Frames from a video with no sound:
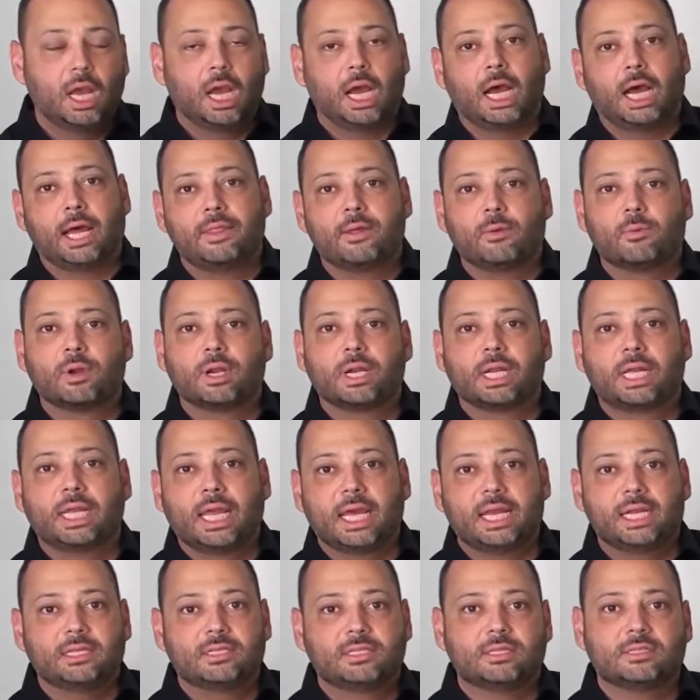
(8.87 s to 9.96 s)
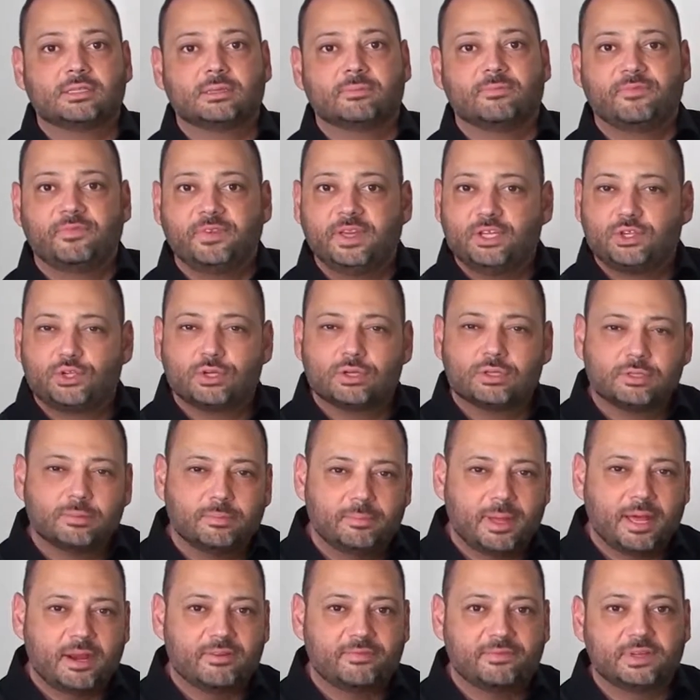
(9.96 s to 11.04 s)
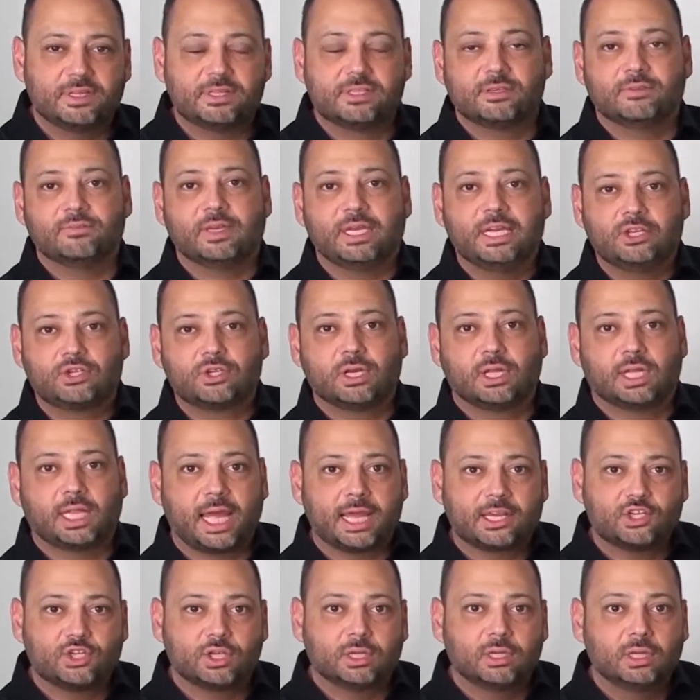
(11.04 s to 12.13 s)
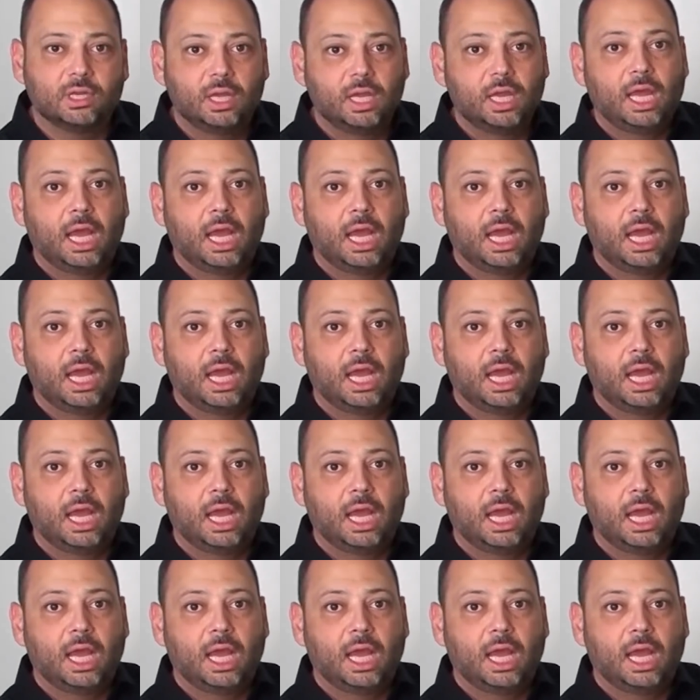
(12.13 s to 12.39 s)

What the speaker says: Then we're going to get into some features and benefits of each collection.